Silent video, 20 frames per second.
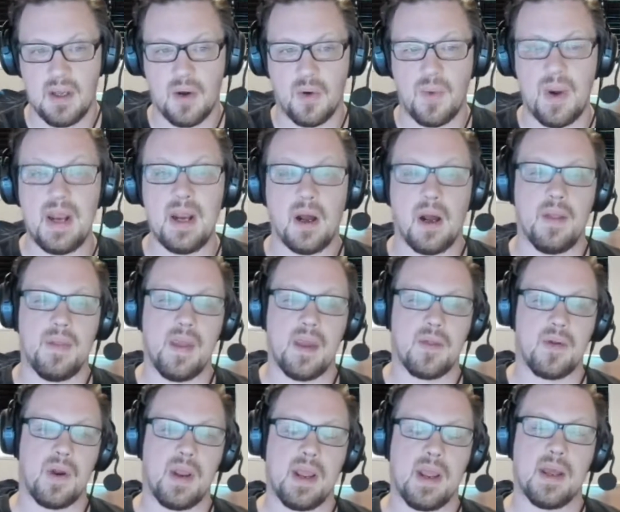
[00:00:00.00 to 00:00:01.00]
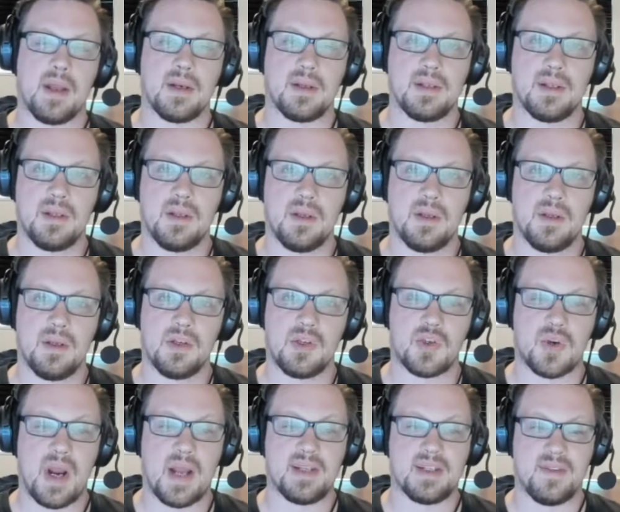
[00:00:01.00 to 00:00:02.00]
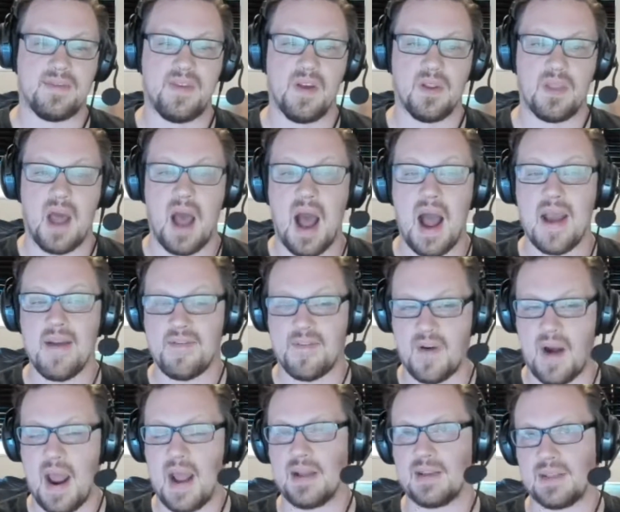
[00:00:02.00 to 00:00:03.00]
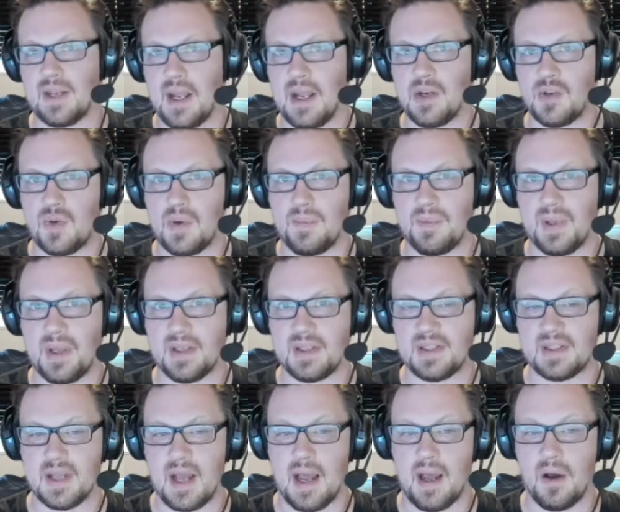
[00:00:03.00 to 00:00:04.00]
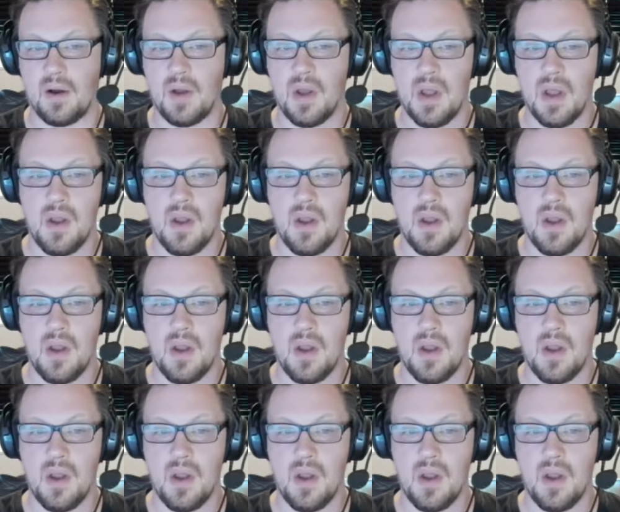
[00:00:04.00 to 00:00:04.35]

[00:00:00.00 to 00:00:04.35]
Reyna, on the other hand, tries to fill the high frags and entry play style